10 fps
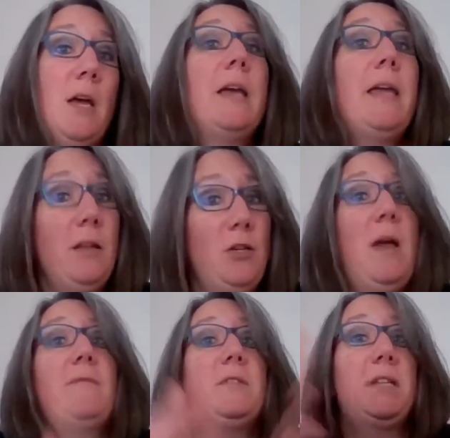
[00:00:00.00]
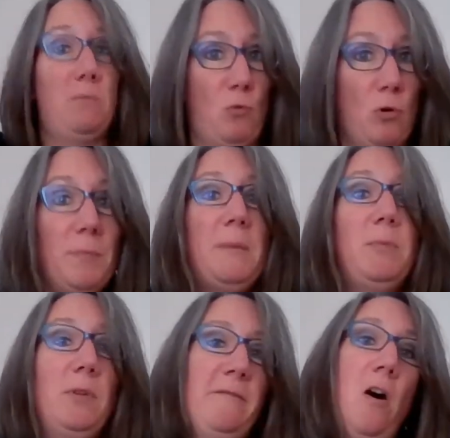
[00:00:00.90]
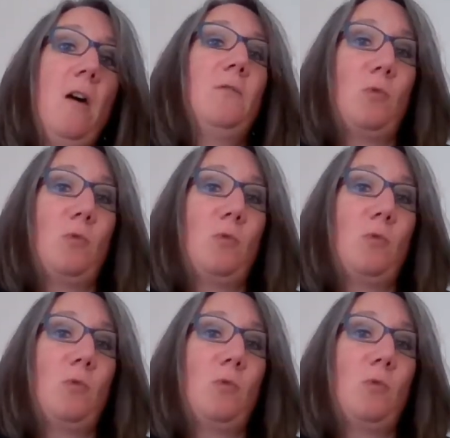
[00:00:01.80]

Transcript: again, you have to get more people involved.